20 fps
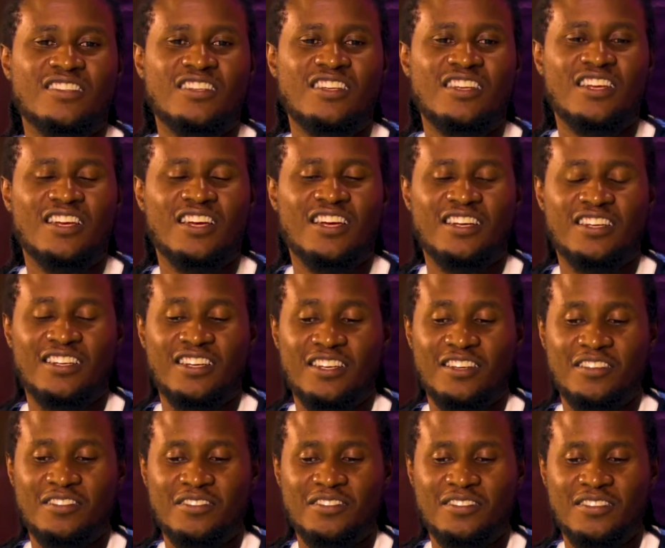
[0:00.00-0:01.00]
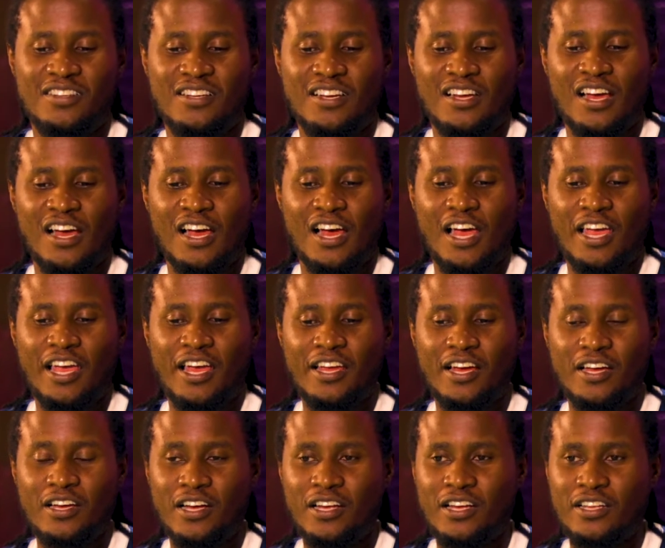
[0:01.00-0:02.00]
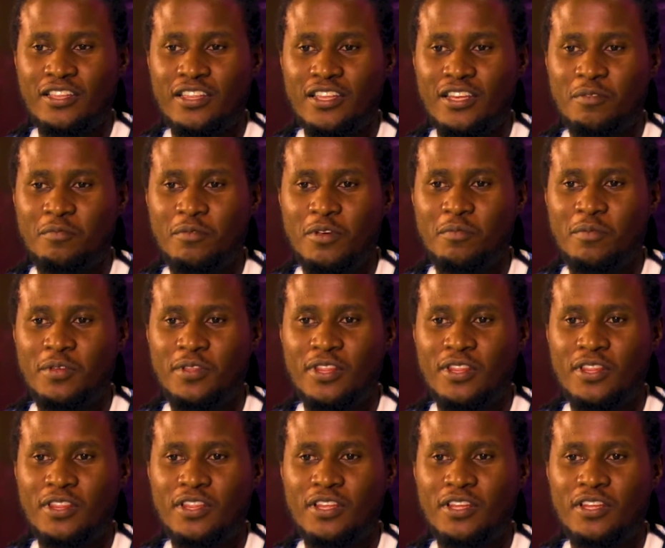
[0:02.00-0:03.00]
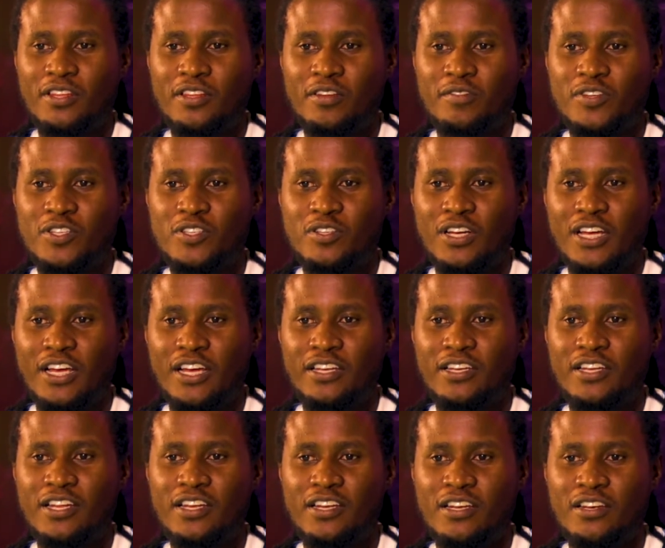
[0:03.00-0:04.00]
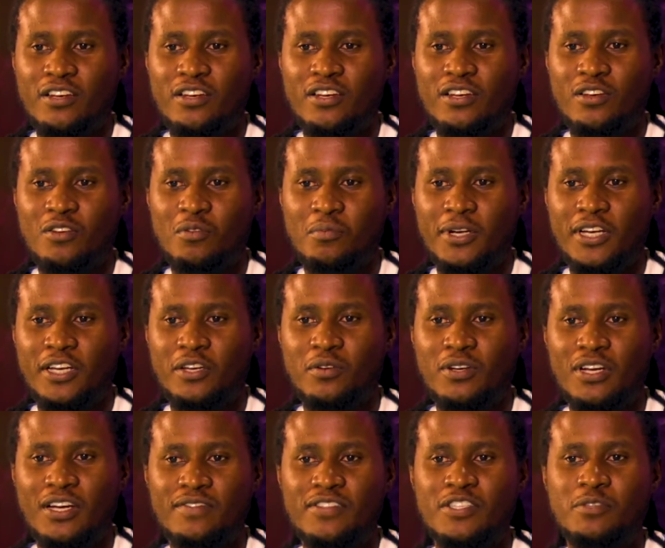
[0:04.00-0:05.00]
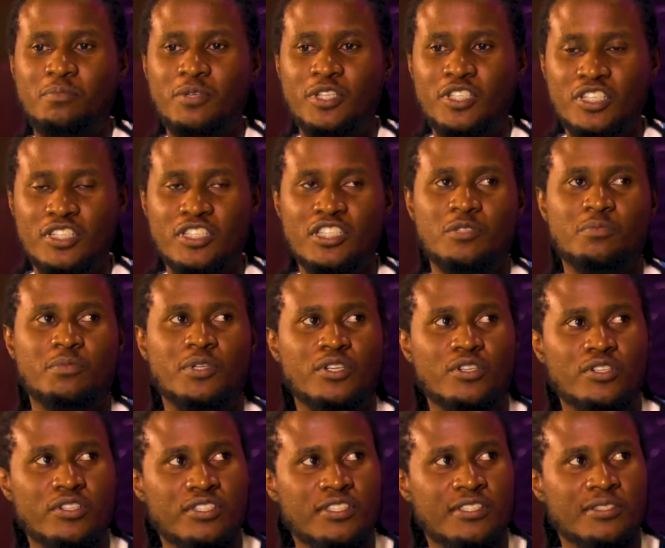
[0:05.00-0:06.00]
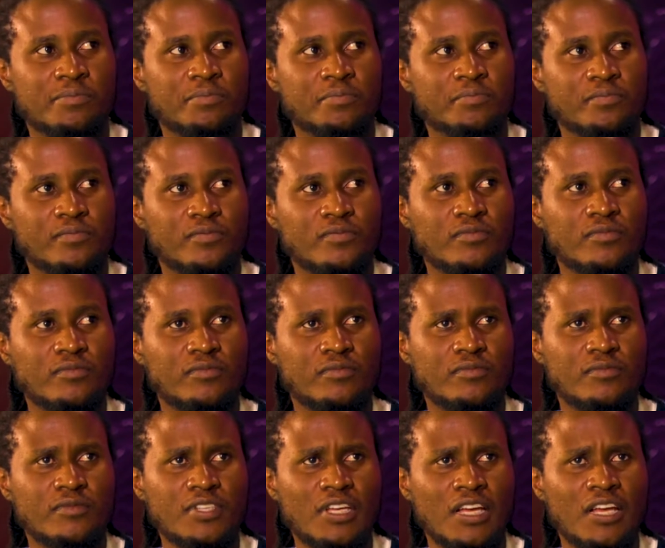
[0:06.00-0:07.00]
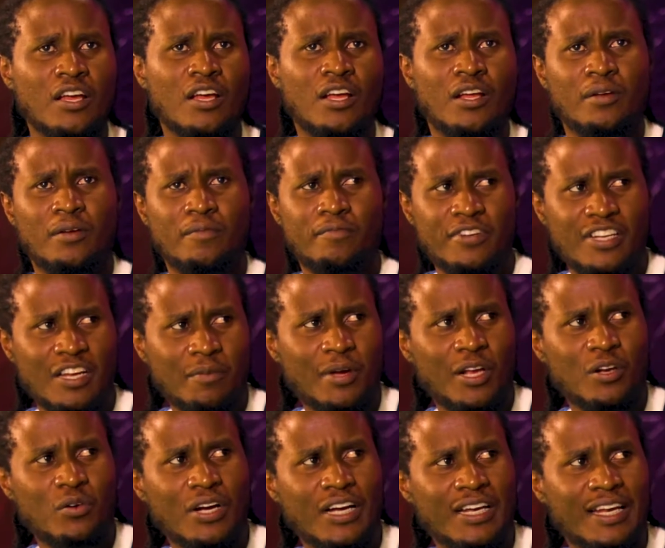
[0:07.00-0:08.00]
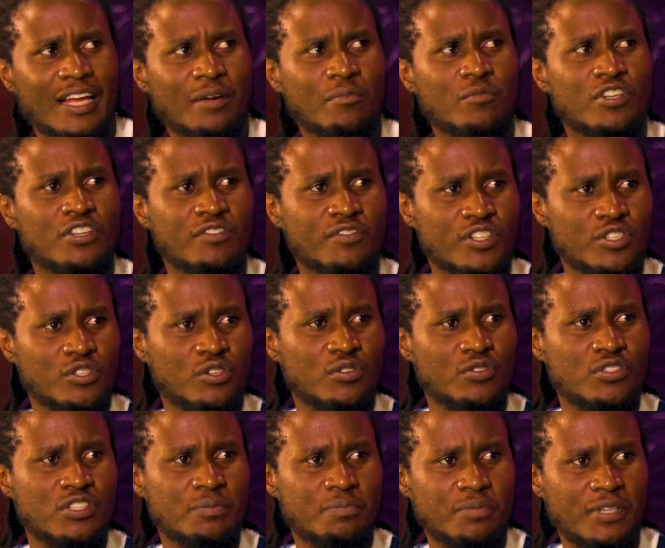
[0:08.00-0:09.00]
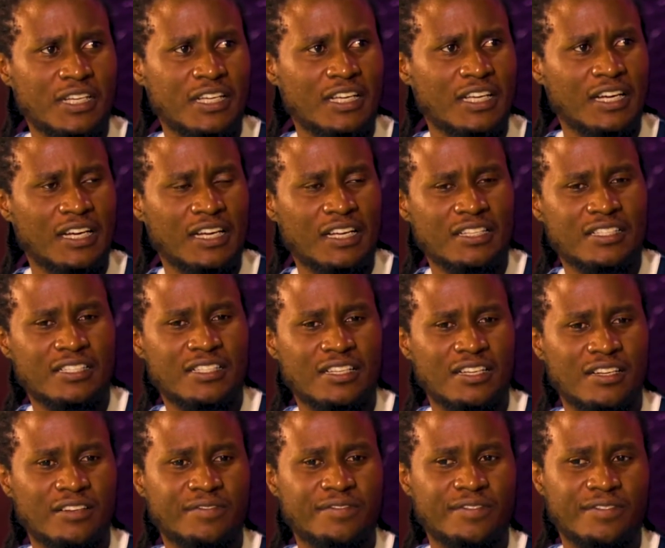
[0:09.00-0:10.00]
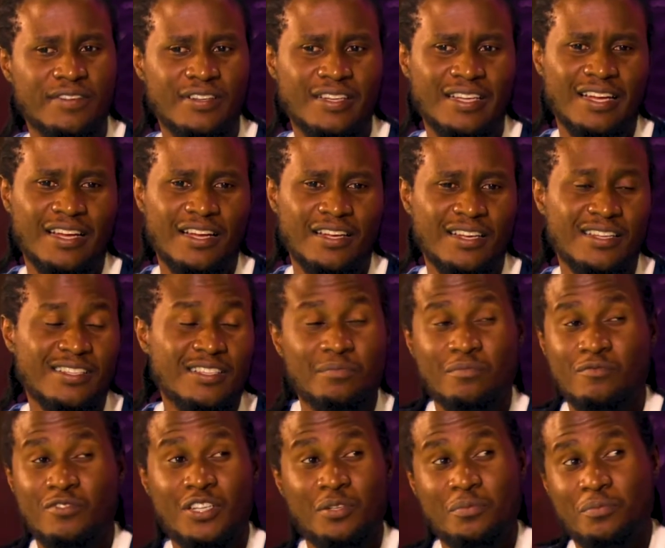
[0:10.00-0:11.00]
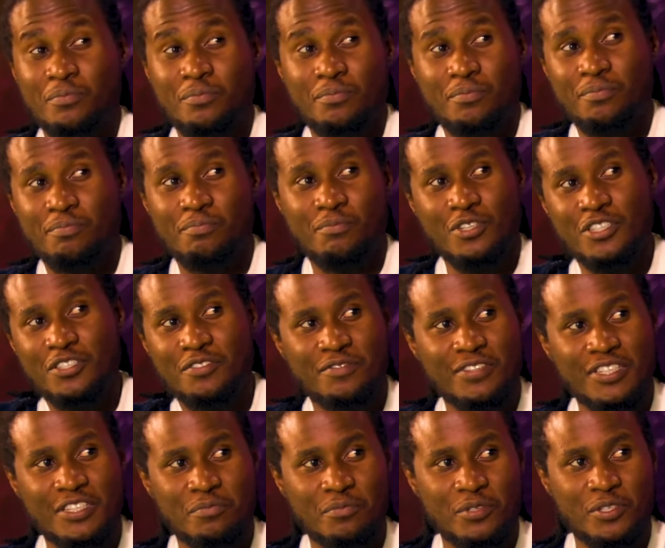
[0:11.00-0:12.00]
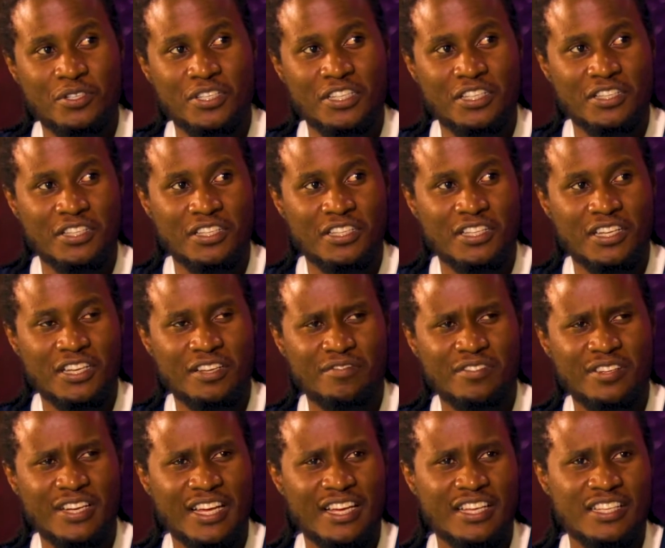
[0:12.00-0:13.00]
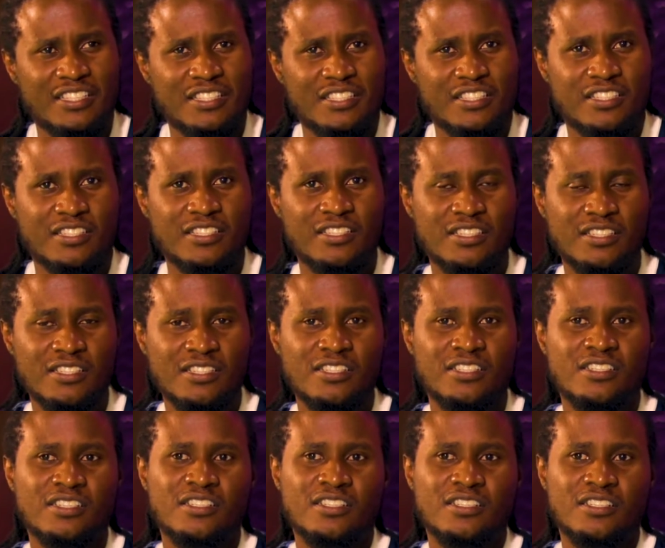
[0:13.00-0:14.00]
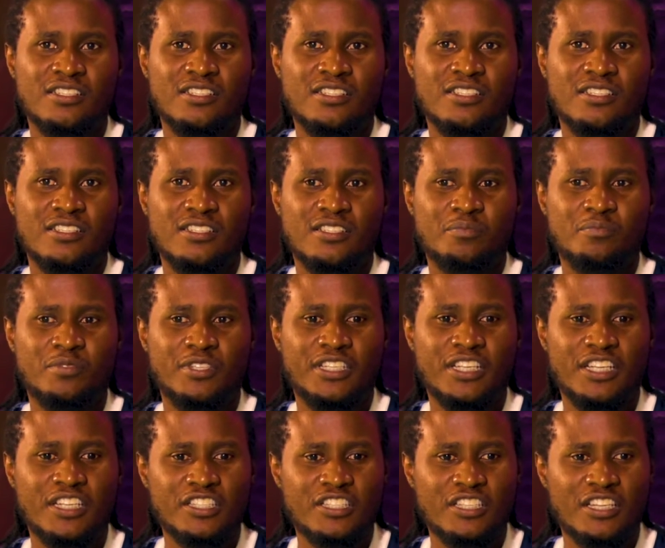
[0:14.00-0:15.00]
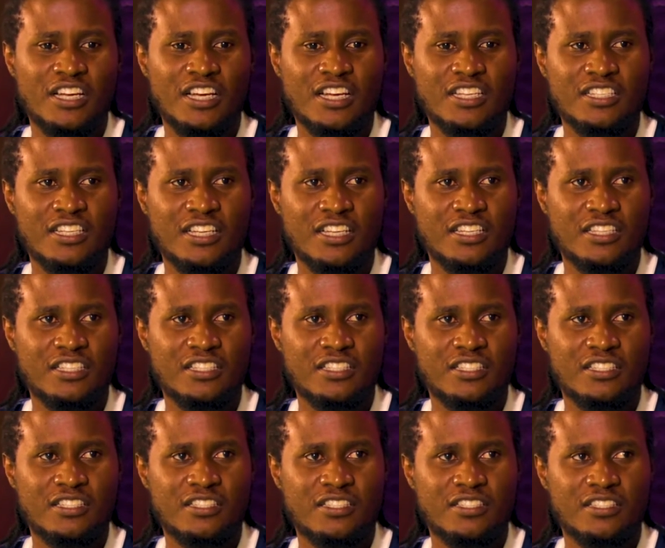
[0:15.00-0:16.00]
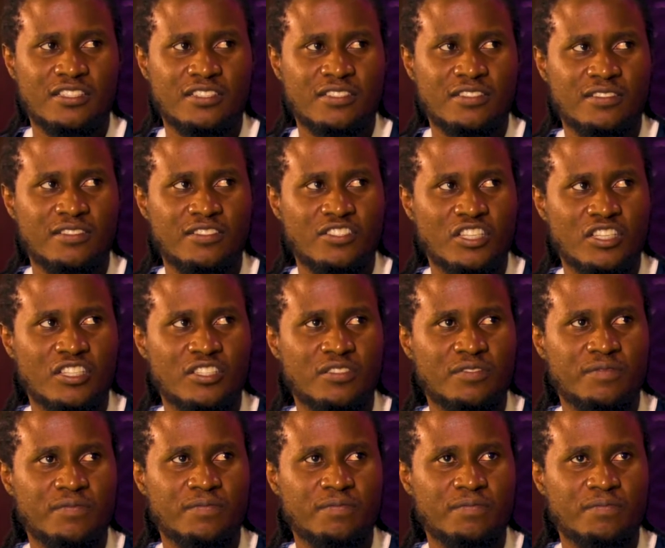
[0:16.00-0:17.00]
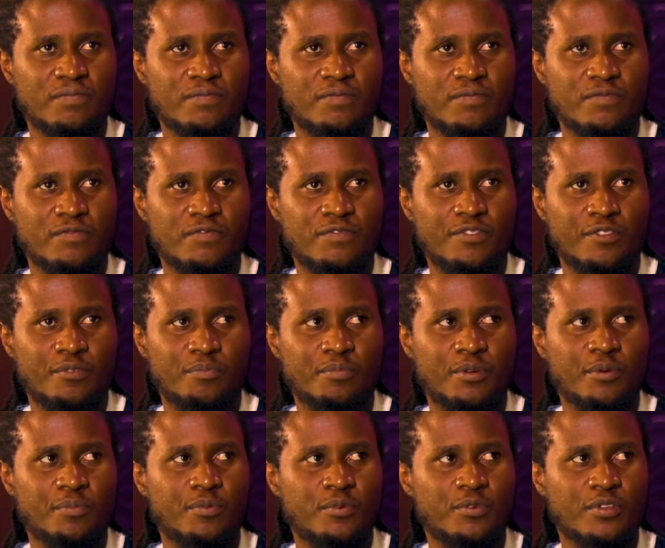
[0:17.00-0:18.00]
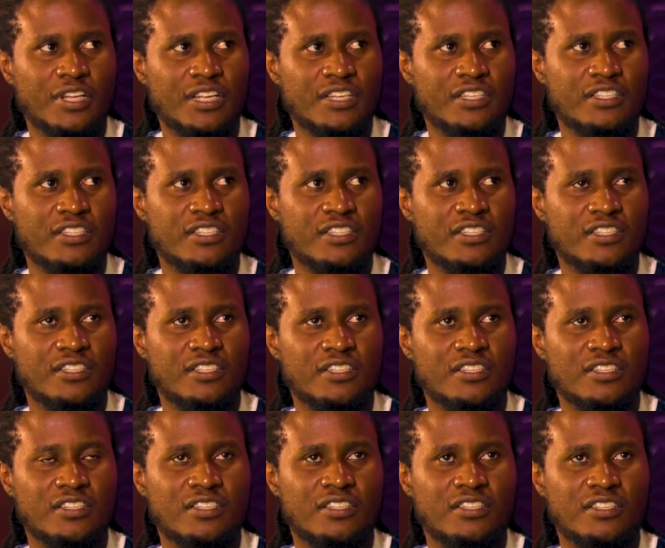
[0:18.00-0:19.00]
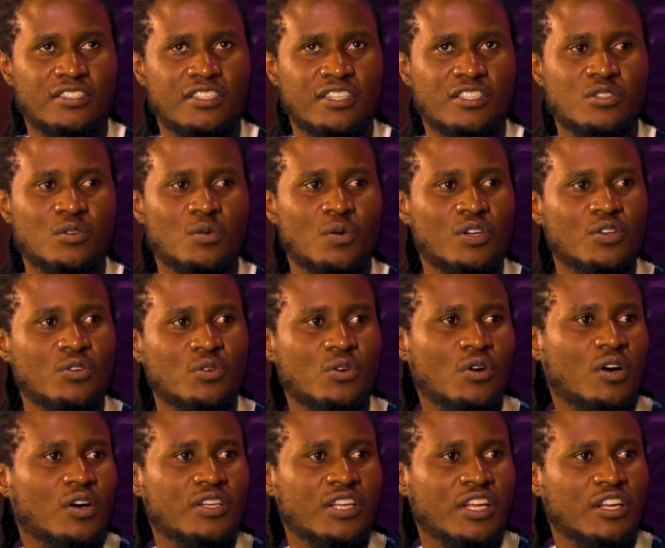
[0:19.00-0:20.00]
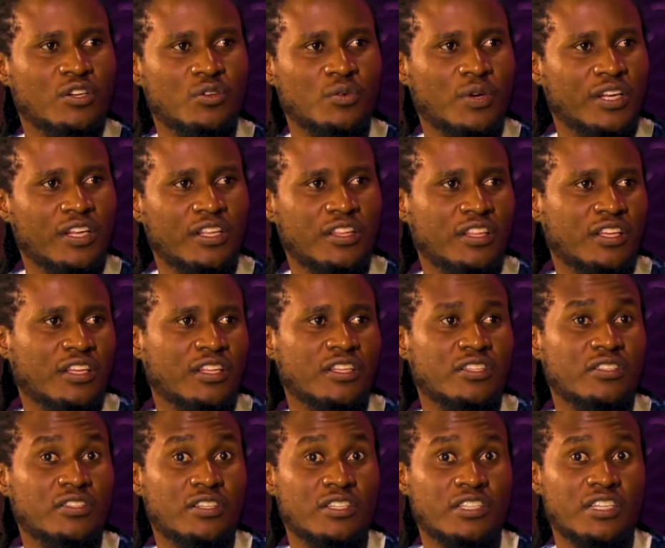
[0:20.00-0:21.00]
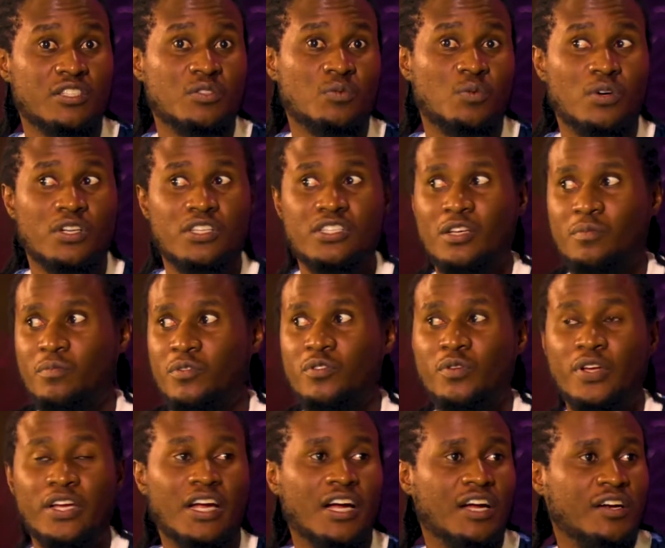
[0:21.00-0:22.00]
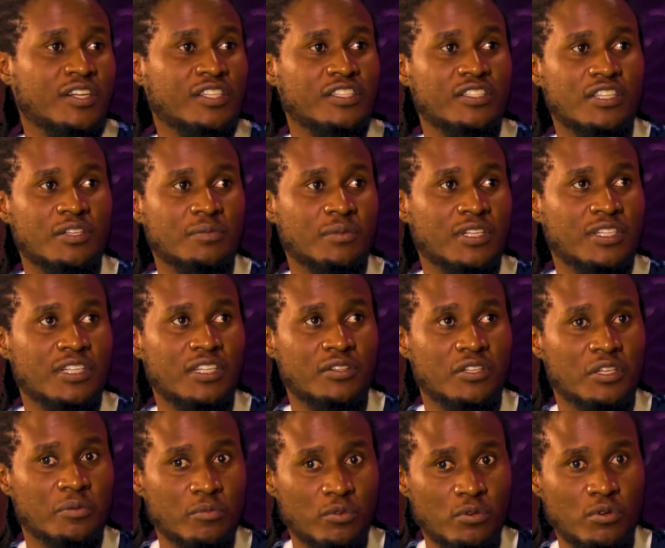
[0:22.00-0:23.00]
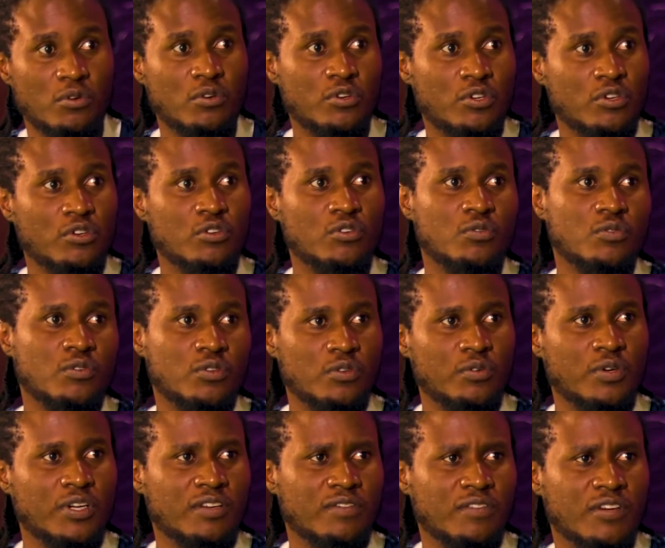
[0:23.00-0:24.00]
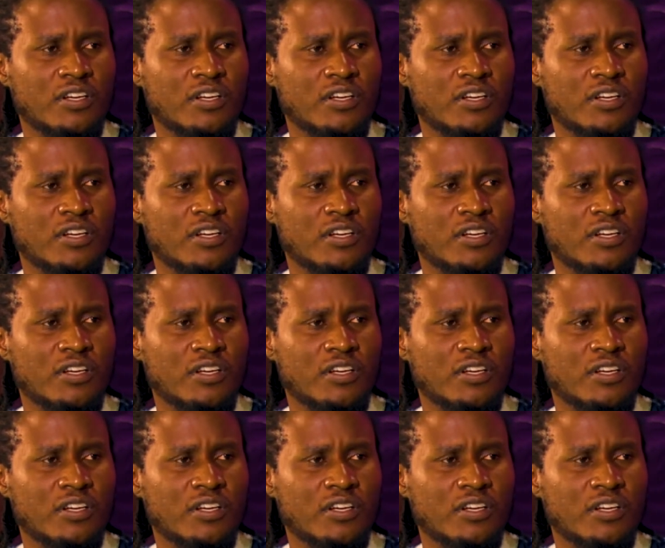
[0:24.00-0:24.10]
Yeah, I think maybe the reason I normally don't have speeches is because every time I look at like motivational speaking and stuff, it doesn't really motivate me or anything. I feel like it's pretentious and it's just for people that just don't want to go out and do anything. They just want someone to encourage them and tell them, "Oh, you're good," or whatever.